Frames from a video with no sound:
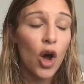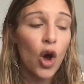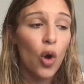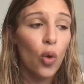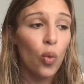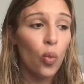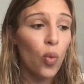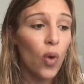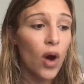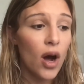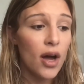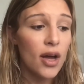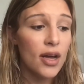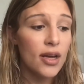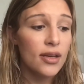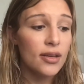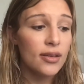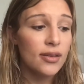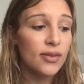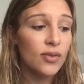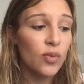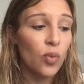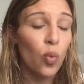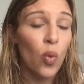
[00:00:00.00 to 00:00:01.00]

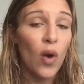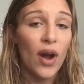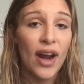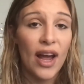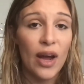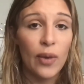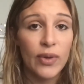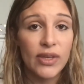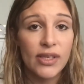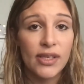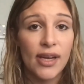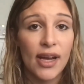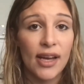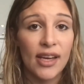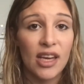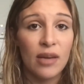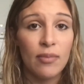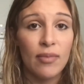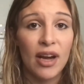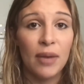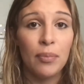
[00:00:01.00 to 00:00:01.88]
was when I was taking my